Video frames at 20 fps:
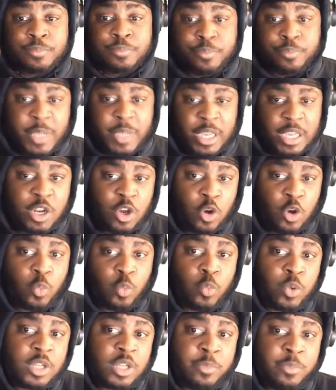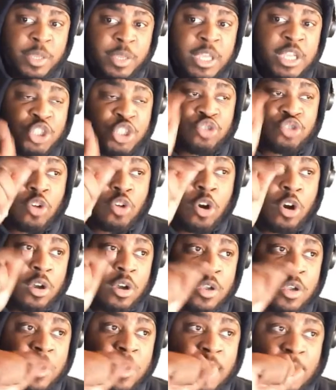Pino would be strong,
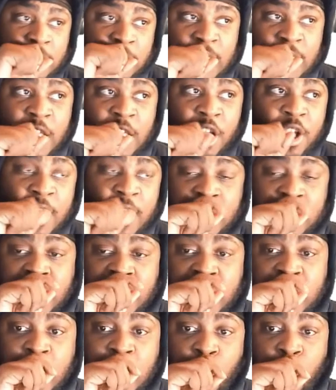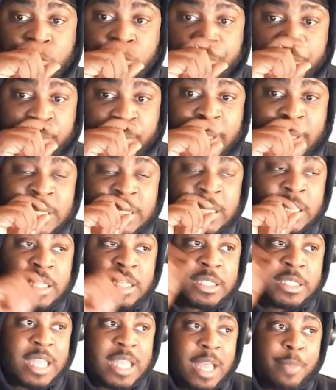and her ether gear would be basically
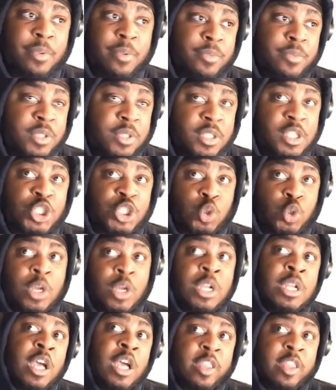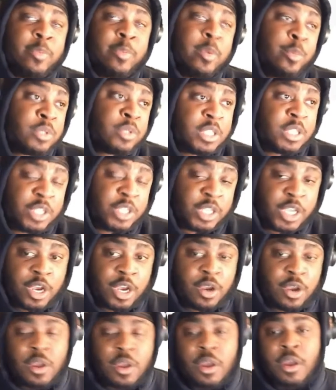a stop to shorten other people's ether
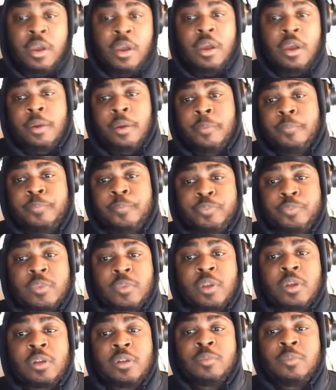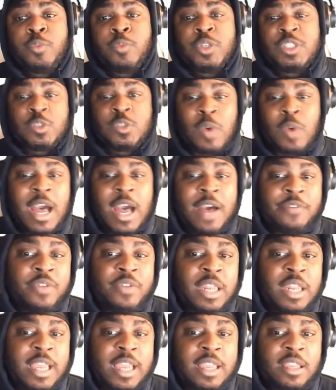gear, which is why I
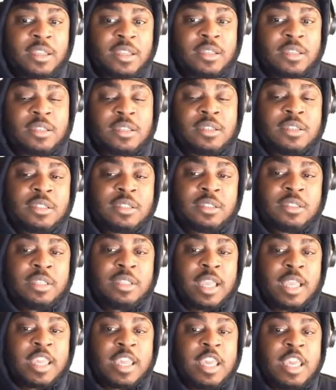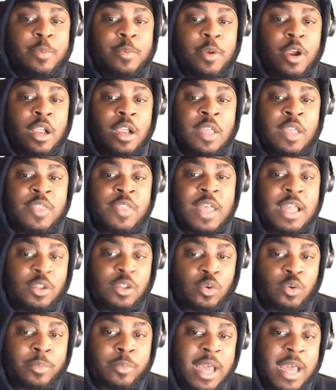feel like they keep her in that
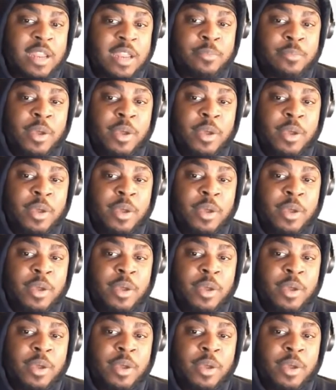little body.